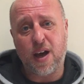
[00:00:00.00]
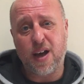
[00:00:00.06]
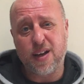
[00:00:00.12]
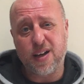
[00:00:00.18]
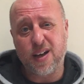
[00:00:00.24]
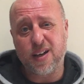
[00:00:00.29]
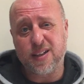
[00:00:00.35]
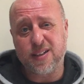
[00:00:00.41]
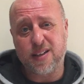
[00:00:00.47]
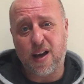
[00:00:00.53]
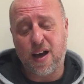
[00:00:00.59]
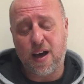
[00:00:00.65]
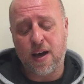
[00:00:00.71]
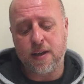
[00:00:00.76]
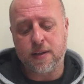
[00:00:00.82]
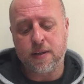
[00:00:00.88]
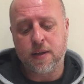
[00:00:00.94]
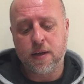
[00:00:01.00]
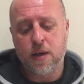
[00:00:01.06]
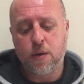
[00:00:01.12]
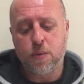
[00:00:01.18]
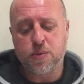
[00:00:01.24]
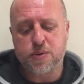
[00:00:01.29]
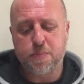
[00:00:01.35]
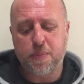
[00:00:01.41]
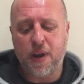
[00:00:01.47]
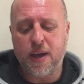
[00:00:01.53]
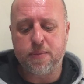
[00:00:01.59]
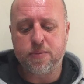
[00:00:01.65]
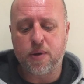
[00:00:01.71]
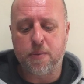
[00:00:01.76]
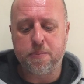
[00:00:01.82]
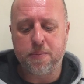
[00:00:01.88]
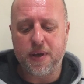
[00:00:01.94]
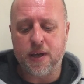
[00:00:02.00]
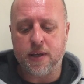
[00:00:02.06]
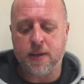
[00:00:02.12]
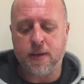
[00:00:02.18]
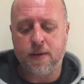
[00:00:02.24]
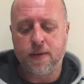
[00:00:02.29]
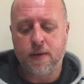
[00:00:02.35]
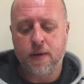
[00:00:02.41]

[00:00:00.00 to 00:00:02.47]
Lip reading: I nearly died was blamed on me